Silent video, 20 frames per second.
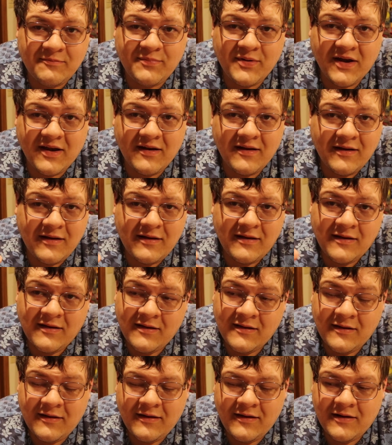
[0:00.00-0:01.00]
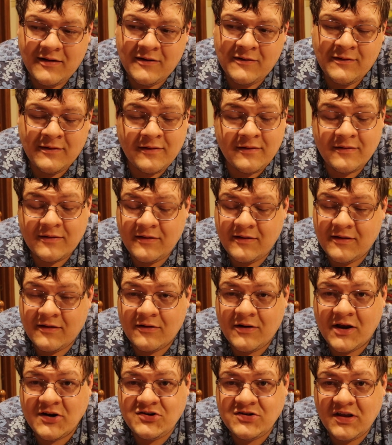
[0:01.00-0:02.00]
But, you know,
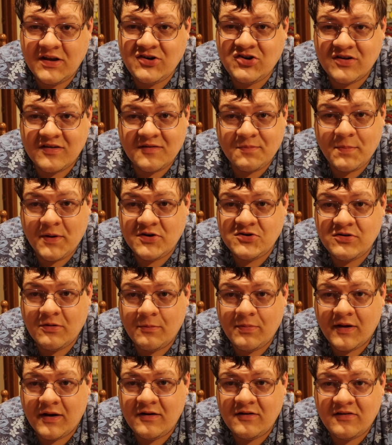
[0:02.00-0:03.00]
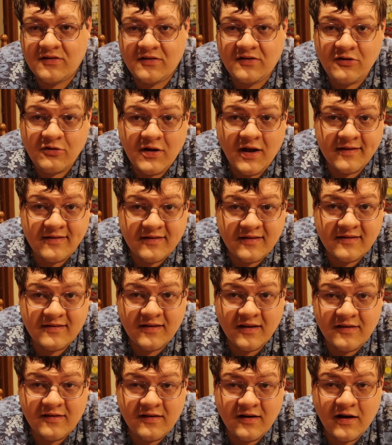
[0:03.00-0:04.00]
congratulations, Pendulum players. You got
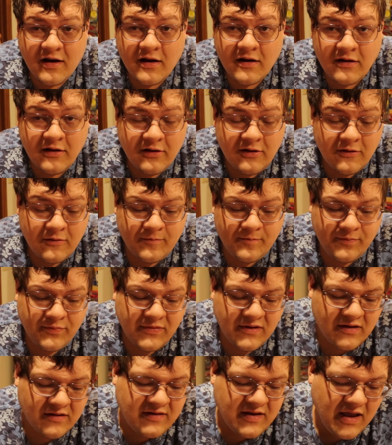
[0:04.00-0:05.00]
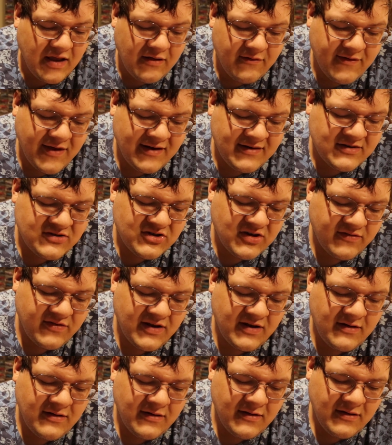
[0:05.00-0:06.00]
success here, you know. Take advantage of
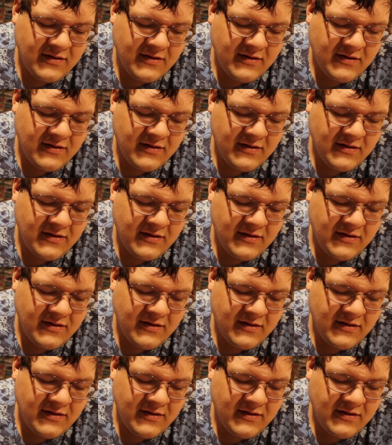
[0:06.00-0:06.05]
it.